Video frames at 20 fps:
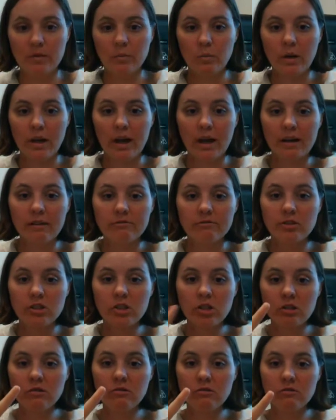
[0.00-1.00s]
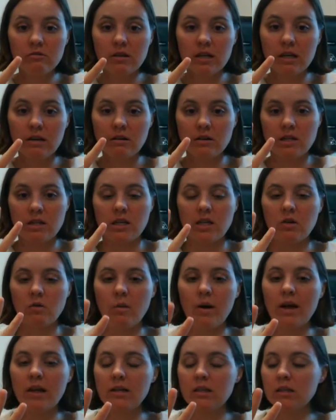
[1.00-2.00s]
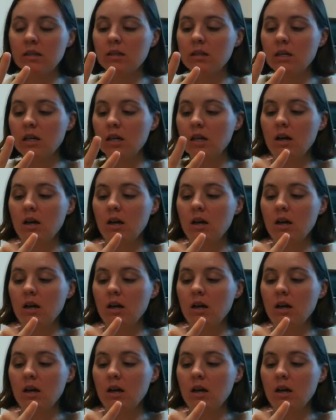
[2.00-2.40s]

We have two here in the US,